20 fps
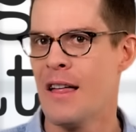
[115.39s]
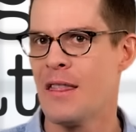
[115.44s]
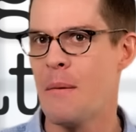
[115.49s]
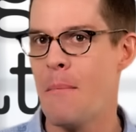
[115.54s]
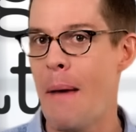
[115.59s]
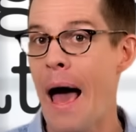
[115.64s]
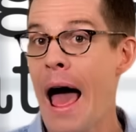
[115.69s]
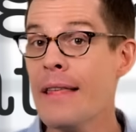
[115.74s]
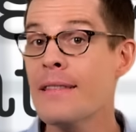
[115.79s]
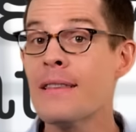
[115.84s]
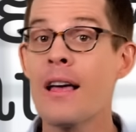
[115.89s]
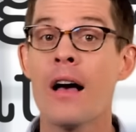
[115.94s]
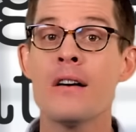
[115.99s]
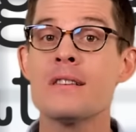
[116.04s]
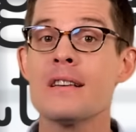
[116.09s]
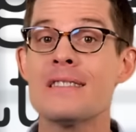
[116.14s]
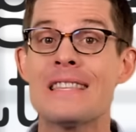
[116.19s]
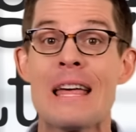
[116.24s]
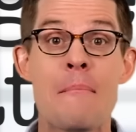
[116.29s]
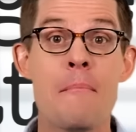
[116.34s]
The math
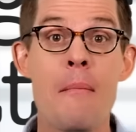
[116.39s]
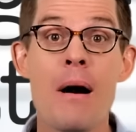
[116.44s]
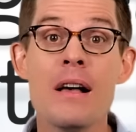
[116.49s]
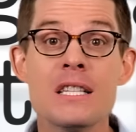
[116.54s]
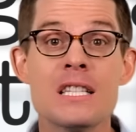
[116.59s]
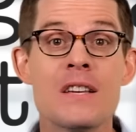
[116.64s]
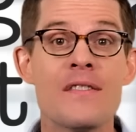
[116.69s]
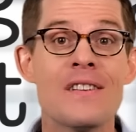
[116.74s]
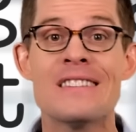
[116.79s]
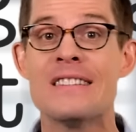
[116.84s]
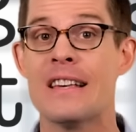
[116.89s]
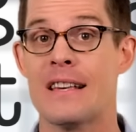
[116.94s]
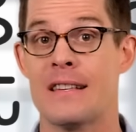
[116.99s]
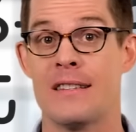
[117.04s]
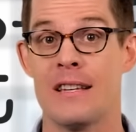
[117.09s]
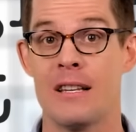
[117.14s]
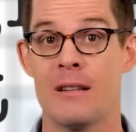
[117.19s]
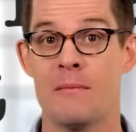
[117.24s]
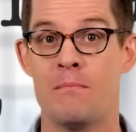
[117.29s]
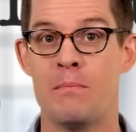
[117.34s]
tells us they must have
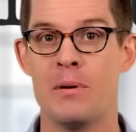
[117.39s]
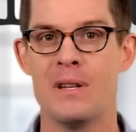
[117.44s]
existed,